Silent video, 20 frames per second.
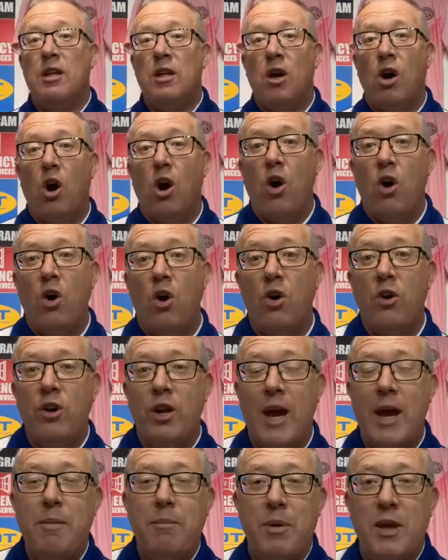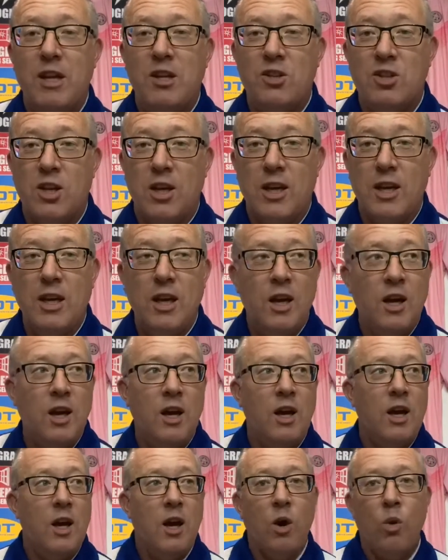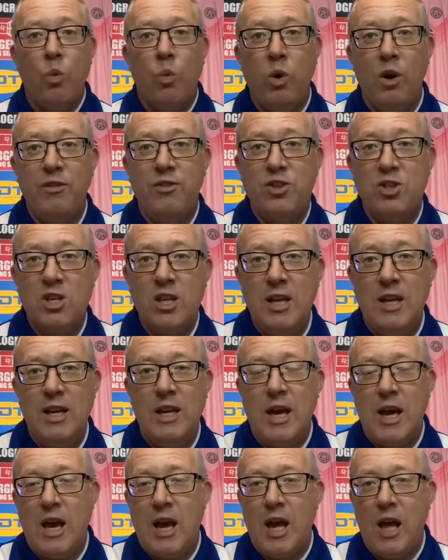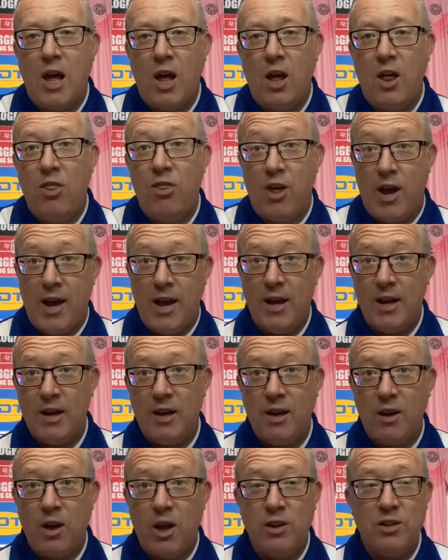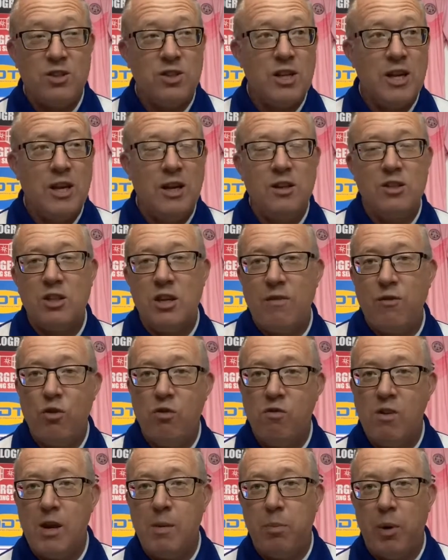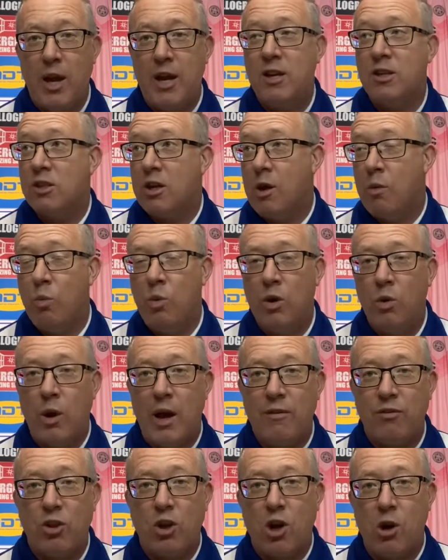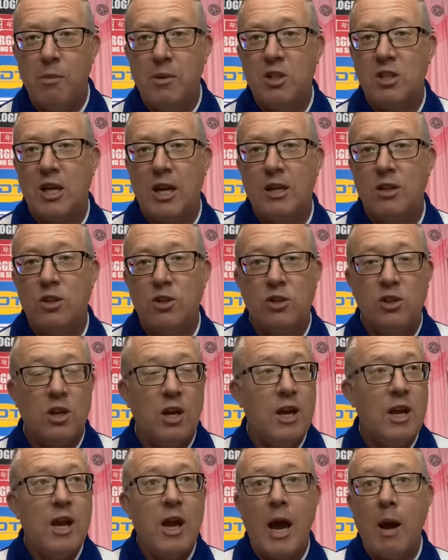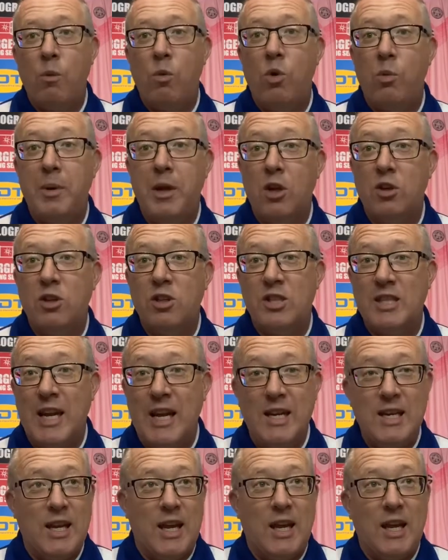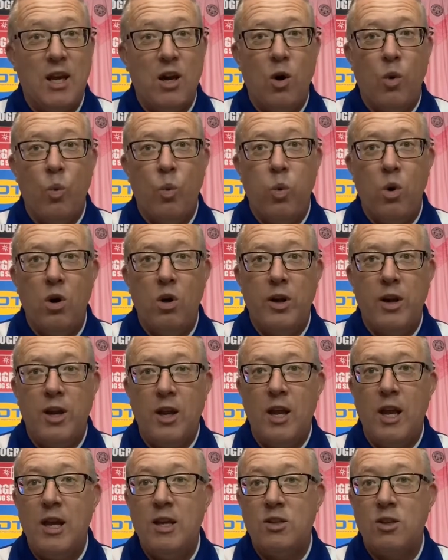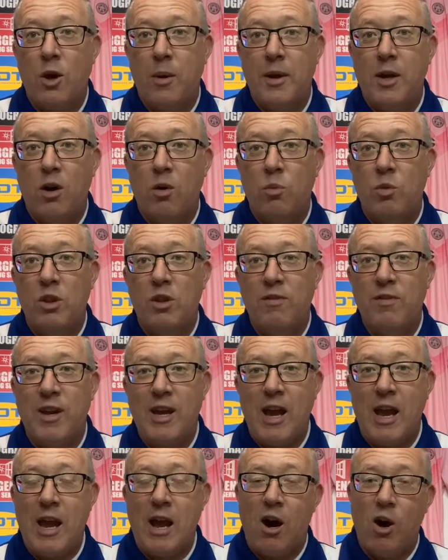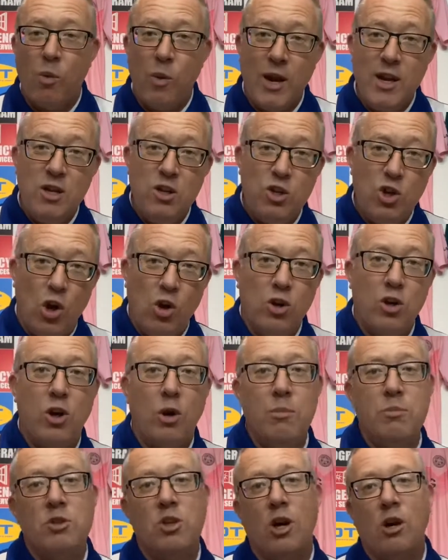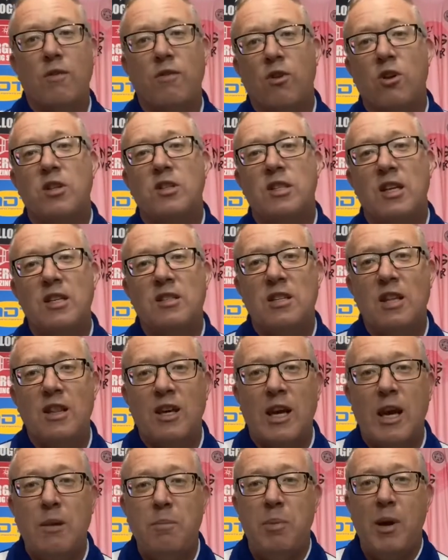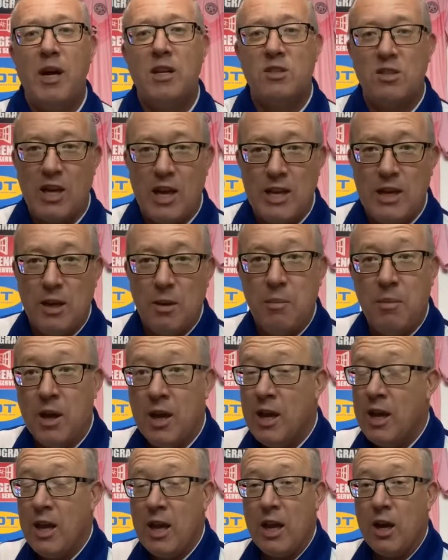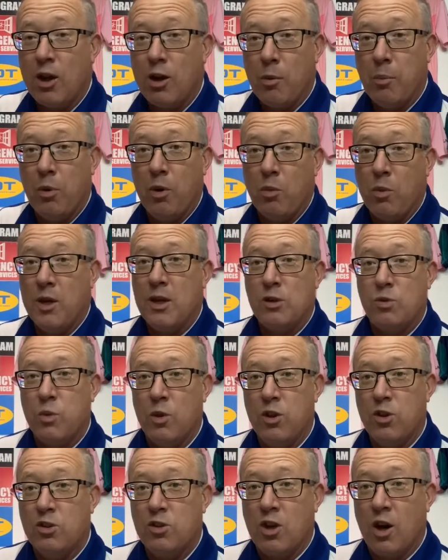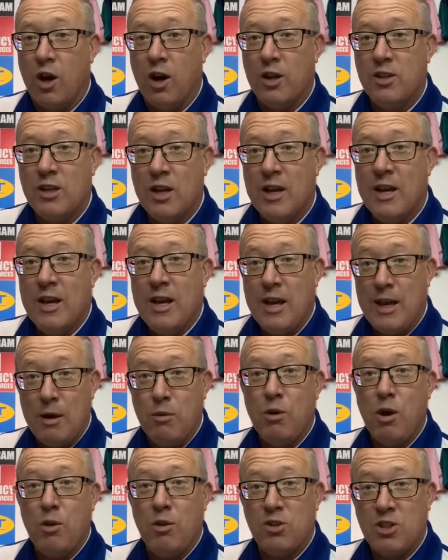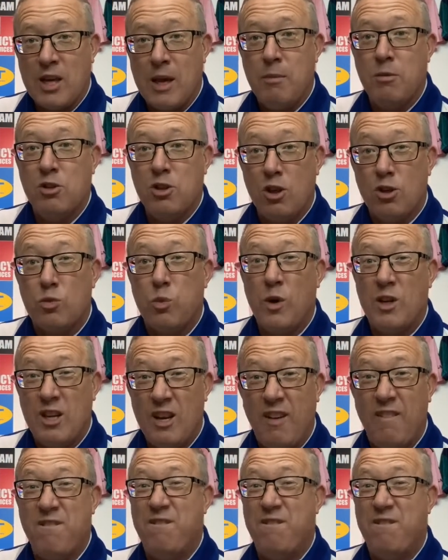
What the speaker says: on NBC, will have seen that and seen several replays and will have the commentators and will be understanding what is going on with the VAR. When Don comes over and sits in the King Power Stadium in a couple of weeks with us guys, he'll know the same as us, which is